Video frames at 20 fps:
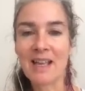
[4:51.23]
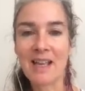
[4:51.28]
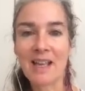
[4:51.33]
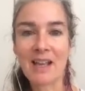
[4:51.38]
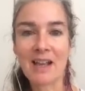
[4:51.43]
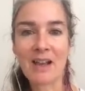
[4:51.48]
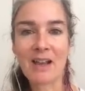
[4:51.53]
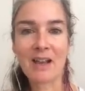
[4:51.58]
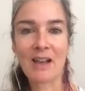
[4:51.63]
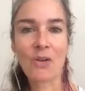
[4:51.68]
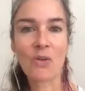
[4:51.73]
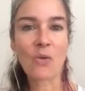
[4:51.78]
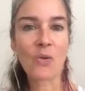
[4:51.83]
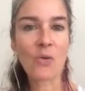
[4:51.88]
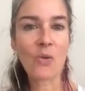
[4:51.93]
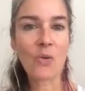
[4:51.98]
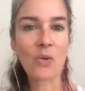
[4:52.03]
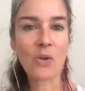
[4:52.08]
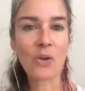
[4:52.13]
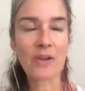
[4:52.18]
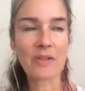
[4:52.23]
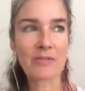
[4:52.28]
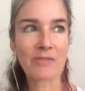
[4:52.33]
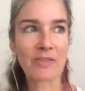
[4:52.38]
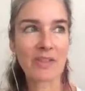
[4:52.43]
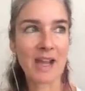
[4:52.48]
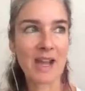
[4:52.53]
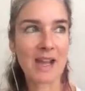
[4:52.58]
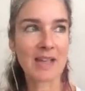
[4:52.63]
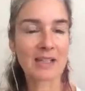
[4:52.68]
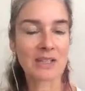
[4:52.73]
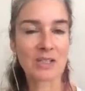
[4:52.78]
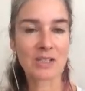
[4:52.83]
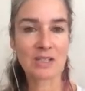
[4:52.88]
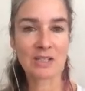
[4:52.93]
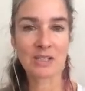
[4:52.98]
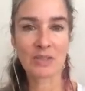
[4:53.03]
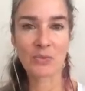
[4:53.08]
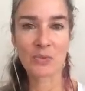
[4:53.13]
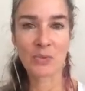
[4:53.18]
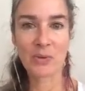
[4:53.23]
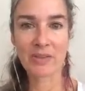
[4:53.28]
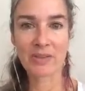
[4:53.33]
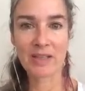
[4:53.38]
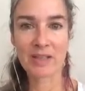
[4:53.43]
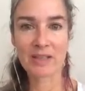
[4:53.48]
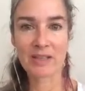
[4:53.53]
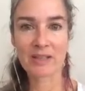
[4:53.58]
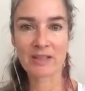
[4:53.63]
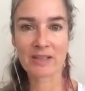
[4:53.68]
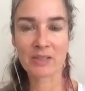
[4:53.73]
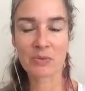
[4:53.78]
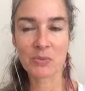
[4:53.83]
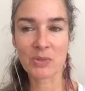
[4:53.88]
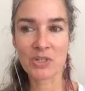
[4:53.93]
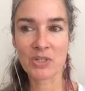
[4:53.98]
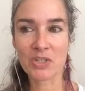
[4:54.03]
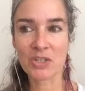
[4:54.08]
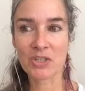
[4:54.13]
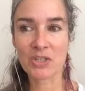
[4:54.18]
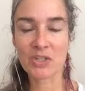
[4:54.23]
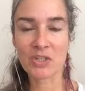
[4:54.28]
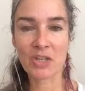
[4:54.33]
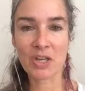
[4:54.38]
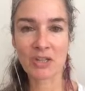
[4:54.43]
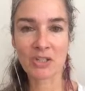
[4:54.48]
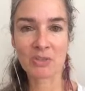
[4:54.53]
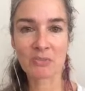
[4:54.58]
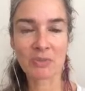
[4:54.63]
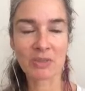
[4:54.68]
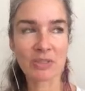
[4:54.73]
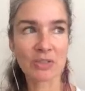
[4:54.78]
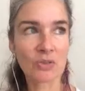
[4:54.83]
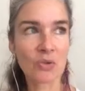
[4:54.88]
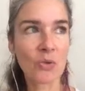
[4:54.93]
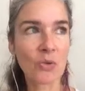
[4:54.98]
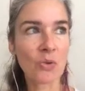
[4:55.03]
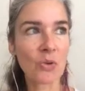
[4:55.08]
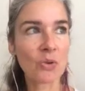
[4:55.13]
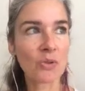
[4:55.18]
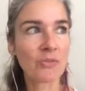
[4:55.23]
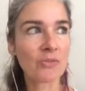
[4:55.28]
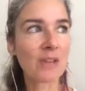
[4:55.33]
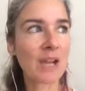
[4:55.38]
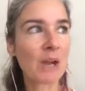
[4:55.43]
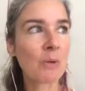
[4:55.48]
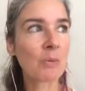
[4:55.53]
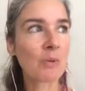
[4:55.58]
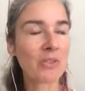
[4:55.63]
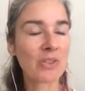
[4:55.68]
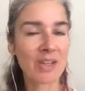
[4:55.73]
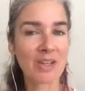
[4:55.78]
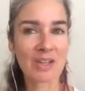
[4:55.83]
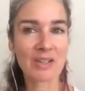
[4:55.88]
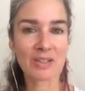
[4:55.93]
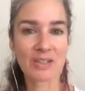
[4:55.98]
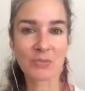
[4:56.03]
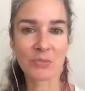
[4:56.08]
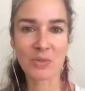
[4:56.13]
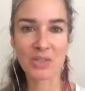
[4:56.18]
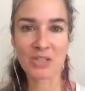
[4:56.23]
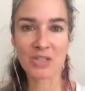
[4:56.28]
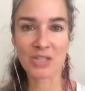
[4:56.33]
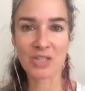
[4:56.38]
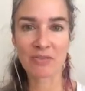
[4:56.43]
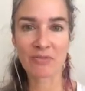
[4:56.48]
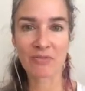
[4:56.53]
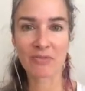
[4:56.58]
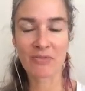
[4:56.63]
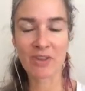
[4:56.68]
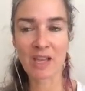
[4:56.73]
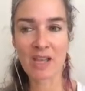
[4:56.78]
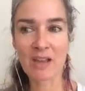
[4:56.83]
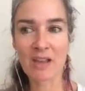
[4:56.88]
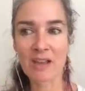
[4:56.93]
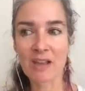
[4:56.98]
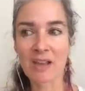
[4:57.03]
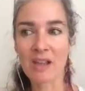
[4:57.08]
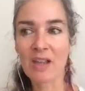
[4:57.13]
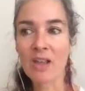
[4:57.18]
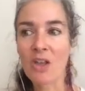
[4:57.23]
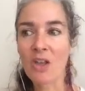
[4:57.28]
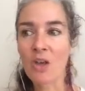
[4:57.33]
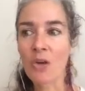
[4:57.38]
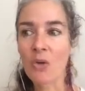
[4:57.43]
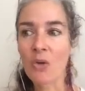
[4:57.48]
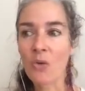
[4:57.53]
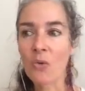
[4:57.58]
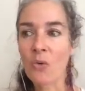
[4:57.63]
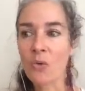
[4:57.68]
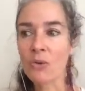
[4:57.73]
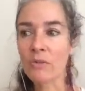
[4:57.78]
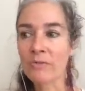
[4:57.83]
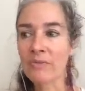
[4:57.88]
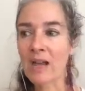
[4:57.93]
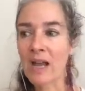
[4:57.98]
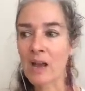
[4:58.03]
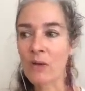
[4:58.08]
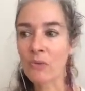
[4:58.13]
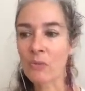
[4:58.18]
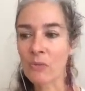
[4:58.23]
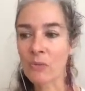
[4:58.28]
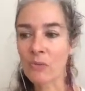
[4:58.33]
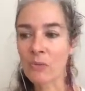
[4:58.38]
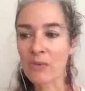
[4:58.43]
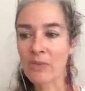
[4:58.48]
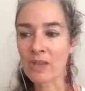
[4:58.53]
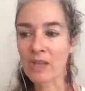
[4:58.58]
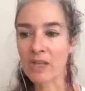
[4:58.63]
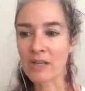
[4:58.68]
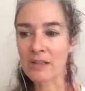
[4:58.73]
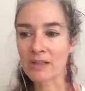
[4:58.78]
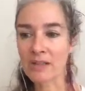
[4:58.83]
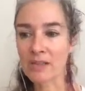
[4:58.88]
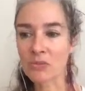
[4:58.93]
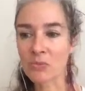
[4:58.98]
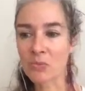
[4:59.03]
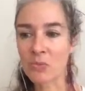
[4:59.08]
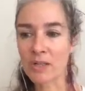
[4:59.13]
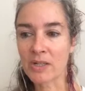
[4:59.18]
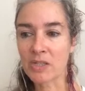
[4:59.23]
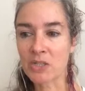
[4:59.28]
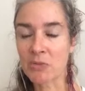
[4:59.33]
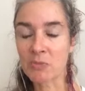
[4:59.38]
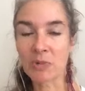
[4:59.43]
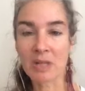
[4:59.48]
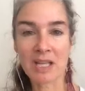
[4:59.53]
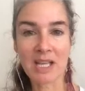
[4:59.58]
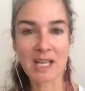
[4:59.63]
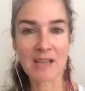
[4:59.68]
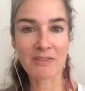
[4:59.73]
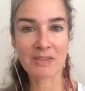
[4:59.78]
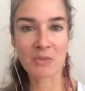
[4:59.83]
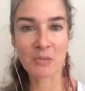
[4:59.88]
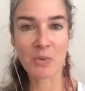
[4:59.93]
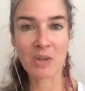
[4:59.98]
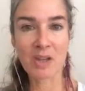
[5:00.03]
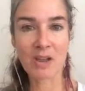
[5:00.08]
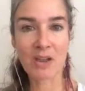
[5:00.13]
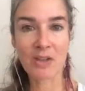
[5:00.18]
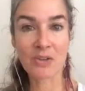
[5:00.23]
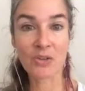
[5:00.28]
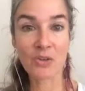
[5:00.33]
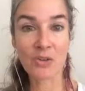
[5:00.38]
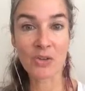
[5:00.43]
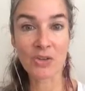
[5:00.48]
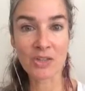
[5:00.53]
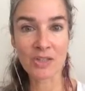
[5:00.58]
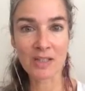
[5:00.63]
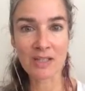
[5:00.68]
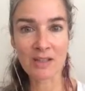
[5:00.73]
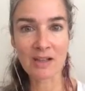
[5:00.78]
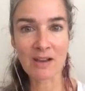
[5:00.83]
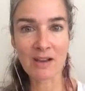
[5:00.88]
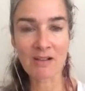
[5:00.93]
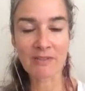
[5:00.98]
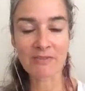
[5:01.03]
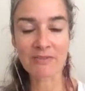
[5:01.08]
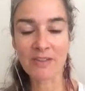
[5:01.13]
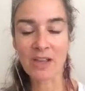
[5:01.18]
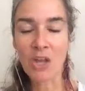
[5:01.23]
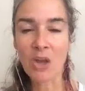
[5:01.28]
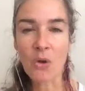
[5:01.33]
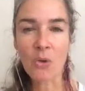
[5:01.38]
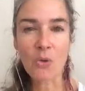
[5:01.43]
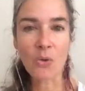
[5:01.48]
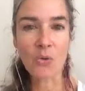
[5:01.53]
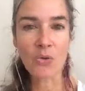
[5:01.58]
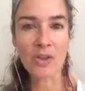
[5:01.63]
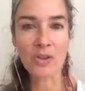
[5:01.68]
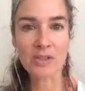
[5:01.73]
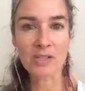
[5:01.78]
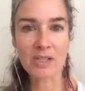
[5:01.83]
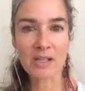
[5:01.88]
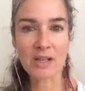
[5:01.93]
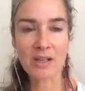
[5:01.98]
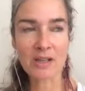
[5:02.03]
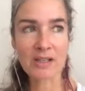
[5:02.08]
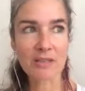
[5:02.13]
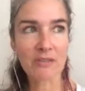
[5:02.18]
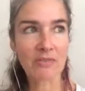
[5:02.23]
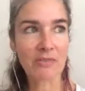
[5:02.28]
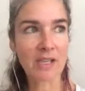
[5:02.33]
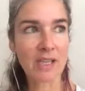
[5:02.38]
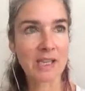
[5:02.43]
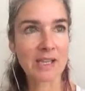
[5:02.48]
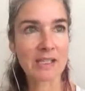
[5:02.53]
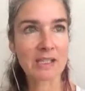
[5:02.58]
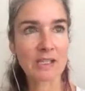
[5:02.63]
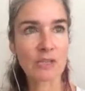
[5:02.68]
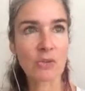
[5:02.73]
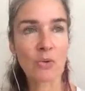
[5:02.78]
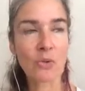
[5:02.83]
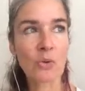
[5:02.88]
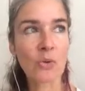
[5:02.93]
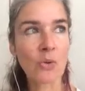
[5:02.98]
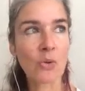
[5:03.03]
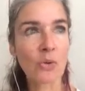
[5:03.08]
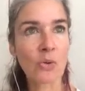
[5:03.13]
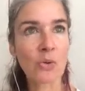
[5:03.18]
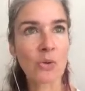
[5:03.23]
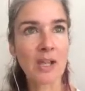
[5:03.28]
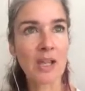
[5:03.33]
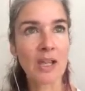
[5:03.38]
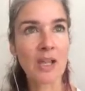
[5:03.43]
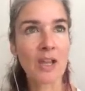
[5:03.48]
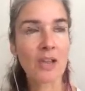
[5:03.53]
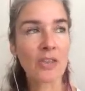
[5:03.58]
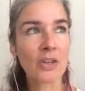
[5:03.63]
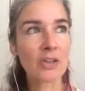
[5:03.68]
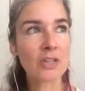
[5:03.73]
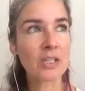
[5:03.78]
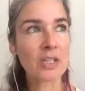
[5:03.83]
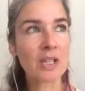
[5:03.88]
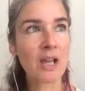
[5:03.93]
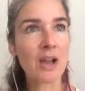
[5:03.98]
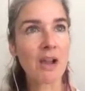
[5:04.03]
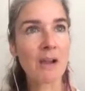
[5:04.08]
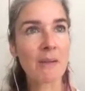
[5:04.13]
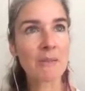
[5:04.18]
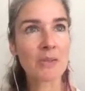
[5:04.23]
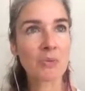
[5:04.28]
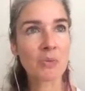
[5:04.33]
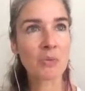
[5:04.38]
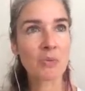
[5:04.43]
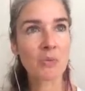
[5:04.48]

all of that within us, which is judgment, all of that within us, which is fear, all of that within us which believes we are not good enough, all those kinds of things, all those times when